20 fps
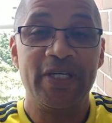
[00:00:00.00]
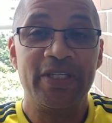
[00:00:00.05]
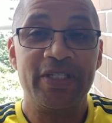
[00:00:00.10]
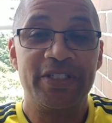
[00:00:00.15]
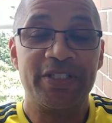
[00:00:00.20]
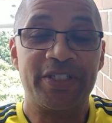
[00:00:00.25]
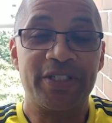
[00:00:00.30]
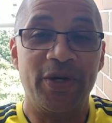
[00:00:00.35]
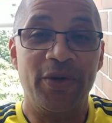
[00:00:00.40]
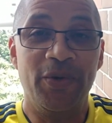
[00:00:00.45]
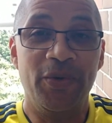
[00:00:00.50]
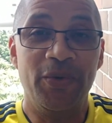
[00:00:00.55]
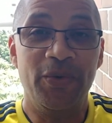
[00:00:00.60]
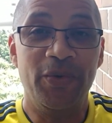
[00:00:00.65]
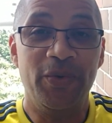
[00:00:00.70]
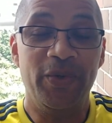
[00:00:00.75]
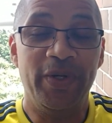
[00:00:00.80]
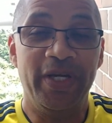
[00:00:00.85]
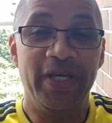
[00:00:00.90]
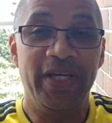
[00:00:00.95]
So
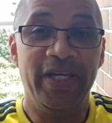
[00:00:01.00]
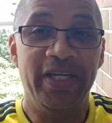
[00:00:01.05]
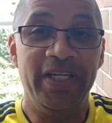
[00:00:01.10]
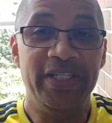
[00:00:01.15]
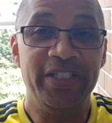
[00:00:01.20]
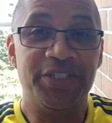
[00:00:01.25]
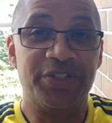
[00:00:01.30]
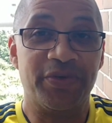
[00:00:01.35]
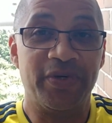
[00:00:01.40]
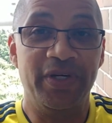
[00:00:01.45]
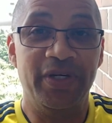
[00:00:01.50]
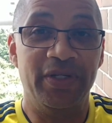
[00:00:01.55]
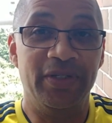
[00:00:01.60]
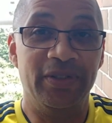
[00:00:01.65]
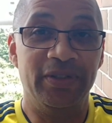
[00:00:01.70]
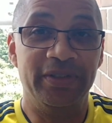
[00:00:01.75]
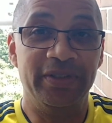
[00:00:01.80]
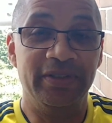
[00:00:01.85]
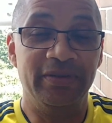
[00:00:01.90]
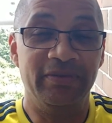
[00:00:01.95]
he
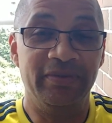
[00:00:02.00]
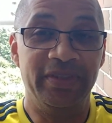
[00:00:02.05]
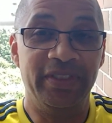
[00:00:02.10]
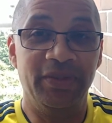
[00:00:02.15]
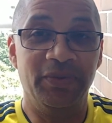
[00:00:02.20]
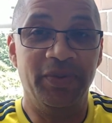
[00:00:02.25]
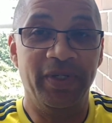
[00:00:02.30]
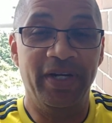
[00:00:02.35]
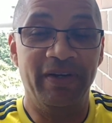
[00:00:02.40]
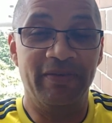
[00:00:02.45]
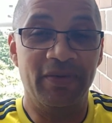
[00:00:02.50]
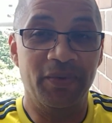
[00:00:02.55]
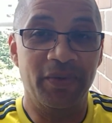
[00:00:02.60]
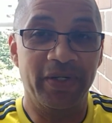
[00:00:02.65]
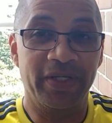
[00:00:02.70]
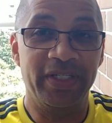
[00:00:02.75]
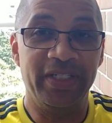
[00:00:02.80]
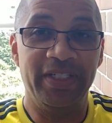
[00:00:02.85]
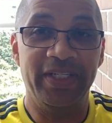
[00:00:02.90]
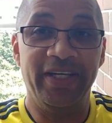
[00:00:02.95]
drilled and did whatever
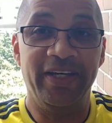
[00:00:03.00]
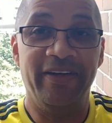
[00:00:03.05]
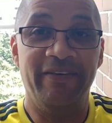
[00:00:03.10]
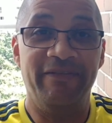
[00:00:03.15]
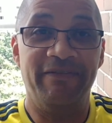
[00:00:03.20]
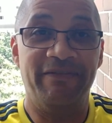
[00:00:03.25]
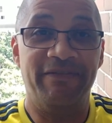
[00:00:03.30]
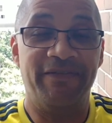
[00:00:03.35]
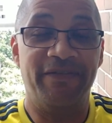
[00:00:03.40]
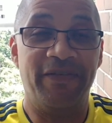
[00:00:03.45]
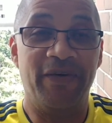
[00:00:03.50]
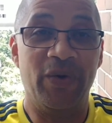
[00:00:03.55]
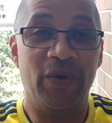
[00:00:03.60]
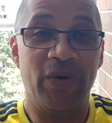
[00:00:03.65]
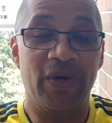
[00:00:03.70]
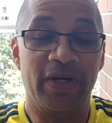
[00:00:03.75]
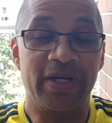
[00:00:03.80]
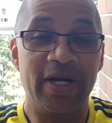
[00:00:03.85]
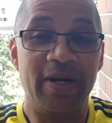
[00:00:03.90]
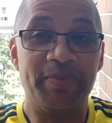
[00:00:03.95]
work he did
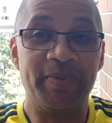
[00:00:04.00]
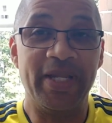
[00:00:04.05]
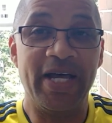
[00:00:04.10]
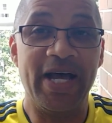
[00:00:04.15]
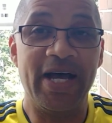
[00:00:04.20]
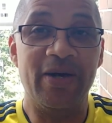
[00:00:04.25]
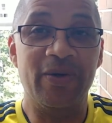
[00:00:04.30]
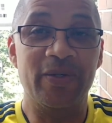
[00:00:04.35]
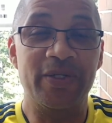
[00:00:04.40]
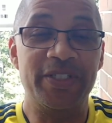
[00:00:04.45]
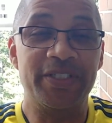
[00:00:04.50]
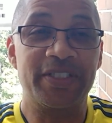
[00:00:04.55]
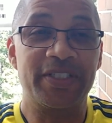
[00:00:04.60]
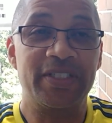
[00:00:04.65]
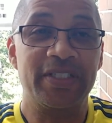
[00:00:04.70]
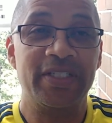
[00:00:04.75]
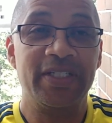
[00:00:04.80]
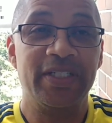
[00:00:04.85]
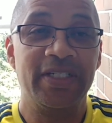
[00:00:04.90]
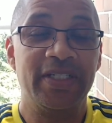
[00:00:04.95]
for a couple of hours.
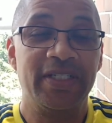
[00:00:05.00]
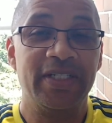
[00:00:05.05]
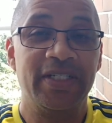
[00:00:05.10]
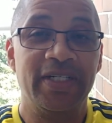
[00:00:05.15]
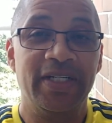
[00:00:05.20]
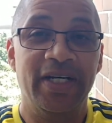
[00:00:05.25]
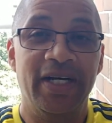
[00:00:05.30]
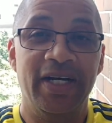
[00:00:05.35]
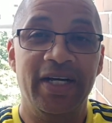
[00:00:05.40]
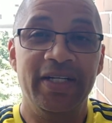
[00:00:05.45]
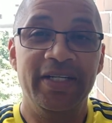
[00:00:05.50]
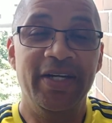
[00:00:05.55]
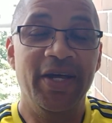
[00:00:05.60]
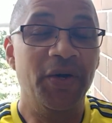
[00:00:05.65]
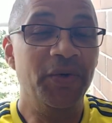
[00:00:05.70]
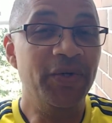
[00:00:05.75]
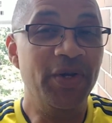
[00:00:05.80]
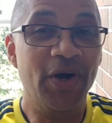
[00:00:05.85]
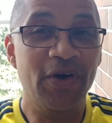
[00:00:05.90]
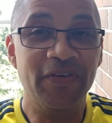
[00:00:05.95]

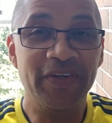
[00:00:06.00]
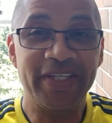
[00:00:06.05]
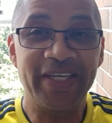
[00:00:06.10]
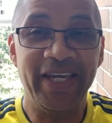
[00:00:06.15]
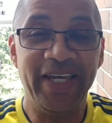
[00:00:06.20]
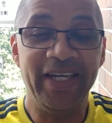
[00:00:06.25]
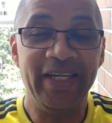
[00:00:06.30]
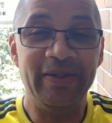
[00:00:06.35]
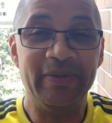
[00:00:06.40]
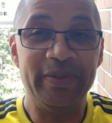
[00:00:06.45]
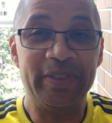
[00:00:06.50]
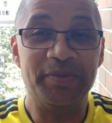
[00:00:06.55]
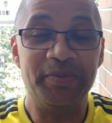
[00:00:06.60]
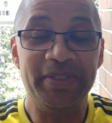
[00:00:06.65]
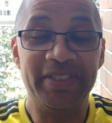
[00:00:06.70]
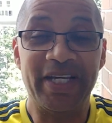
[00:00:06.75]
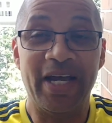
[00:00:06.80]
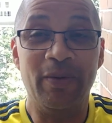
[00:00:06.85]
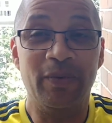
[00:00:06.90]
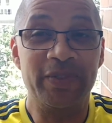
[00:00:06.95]
No Novocaine, which
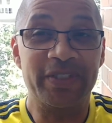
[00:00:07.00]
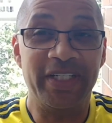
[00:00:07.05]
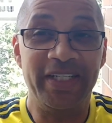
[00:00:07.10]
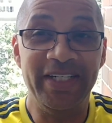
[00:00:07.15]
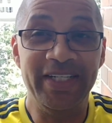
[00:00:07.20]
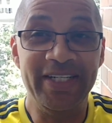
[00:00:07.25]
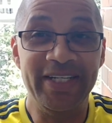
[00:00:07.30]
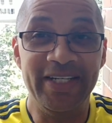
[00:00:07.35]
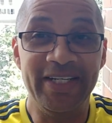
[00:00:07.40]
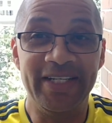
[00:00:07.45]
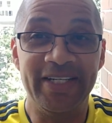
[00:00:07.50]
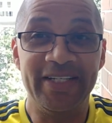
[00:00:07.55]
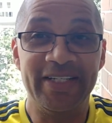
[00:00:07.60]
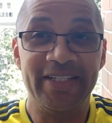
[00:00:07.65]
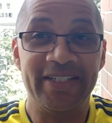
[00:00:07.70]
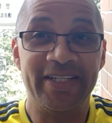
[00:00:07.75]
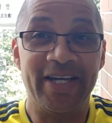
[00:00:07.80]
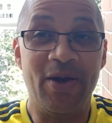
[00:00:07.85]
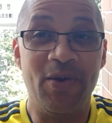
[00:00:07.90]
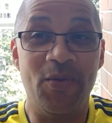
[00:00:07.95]
means I was eating.
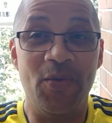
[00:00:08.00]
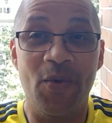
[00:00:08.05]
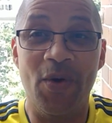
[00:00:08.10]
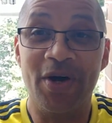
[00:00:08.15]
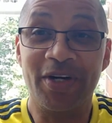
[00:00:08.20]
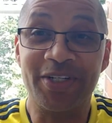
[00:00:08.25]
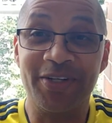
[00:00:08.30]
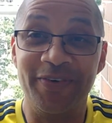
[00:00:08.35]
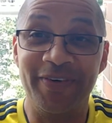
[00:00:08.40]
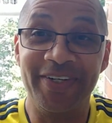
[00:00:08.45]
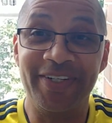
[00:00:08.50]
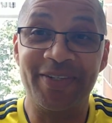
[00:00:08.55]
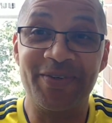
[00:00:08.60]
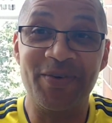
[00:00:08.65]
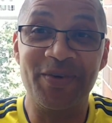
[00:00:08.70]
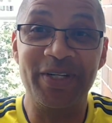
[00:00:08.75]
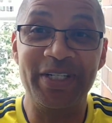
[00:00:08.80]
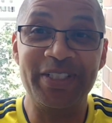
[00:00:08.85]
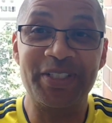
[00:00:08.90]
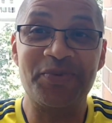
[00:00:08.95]
I walked around the
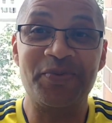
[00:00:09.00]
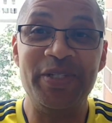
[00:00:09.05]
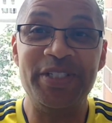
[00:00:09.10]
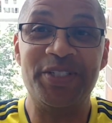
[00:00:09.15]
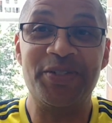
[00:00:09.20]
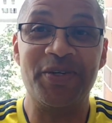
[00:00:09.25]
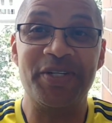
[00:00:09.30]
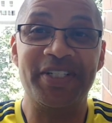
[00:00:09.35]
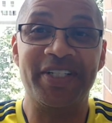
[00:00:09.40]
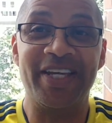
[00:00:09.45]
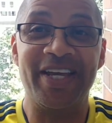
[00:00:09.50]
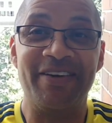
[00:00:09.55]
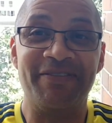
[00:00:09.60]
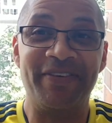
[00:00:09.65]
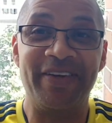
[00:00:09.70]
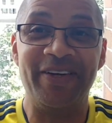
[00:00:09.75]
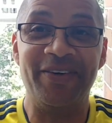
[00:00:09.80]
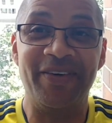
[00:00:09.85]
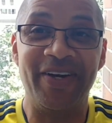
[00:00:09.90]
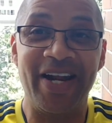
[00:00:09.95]
corner of the Sweet Georgia
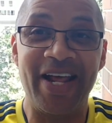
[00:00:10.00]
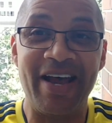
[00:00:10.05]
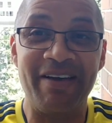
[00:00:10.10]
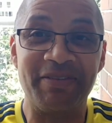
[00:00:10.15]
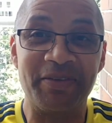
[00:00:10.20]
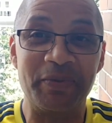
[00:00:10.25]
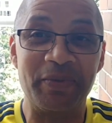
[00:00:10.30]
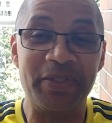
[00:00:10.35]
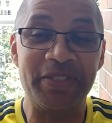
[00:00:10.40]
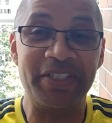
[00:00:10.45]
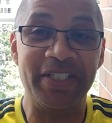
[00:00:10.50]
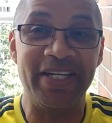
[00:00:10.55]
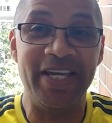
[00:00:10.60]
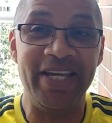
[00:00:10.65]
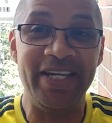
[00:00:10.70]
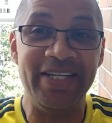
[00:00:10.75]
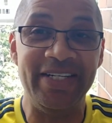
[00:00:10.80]
Cafe right afterwards at 8